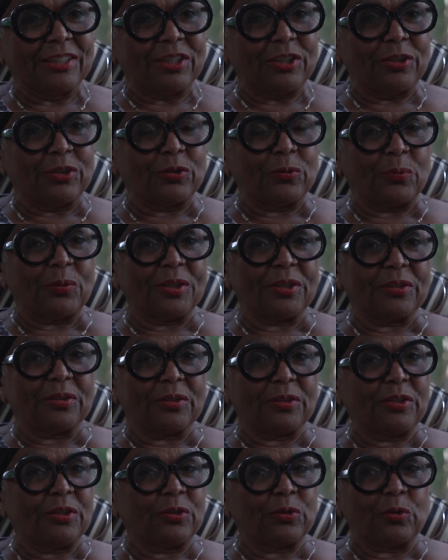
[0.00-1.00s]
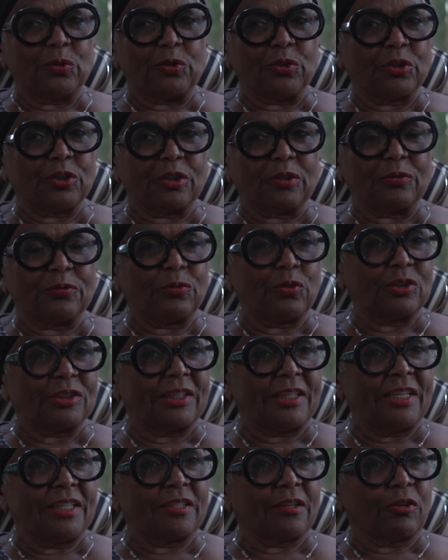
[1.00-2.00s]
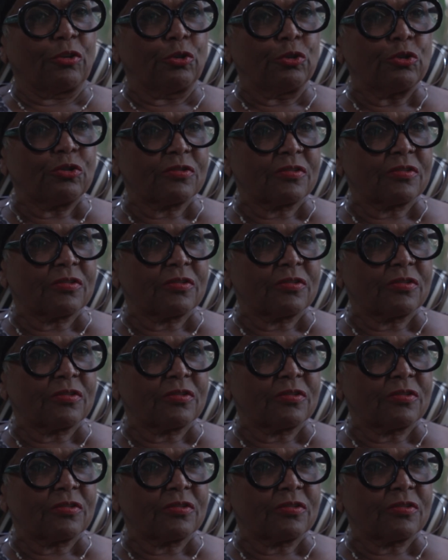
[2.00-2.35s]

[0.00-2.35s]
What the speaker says: You could afford to eat a good